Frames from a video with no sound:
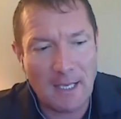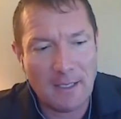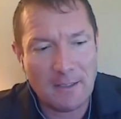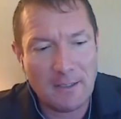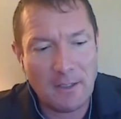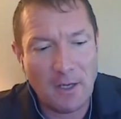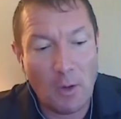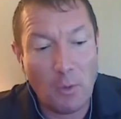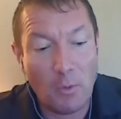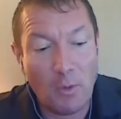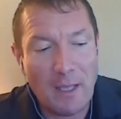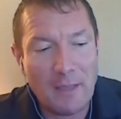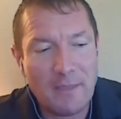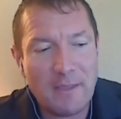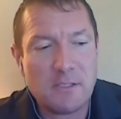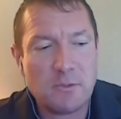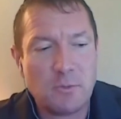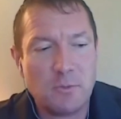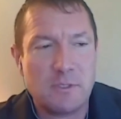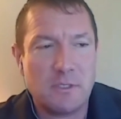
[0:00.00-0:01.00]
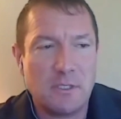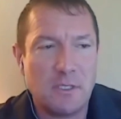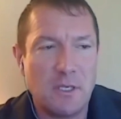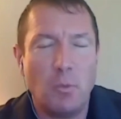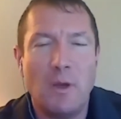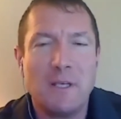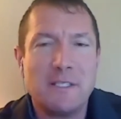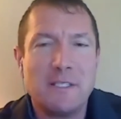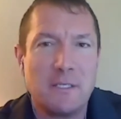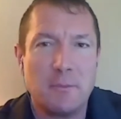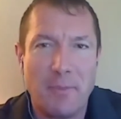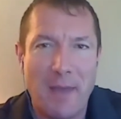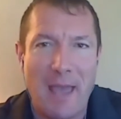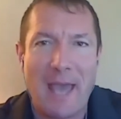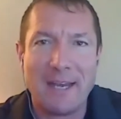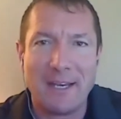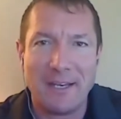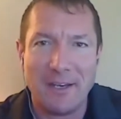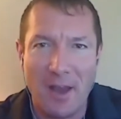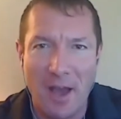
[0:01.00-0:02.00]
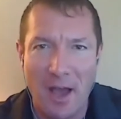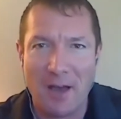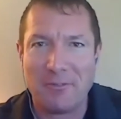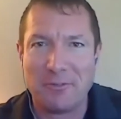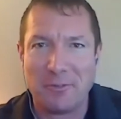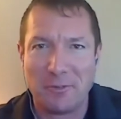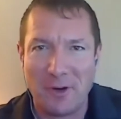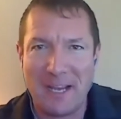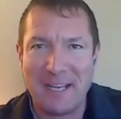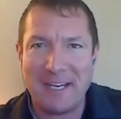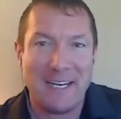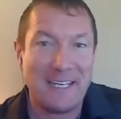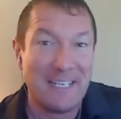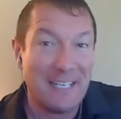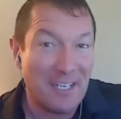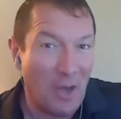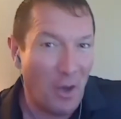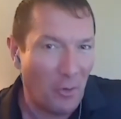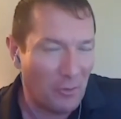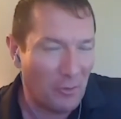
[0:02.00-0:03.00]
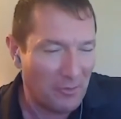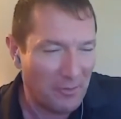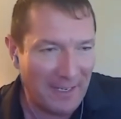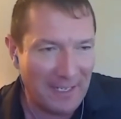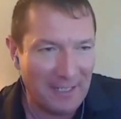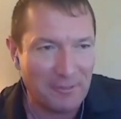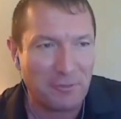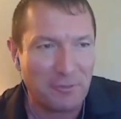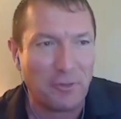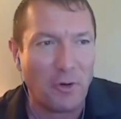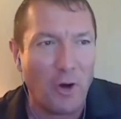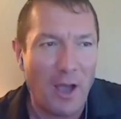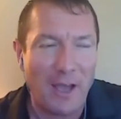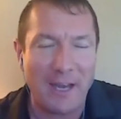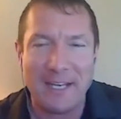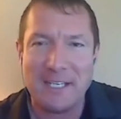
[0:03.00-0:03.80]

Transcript: you know, it wasn't bad enough, right? I didn't know of any fraud.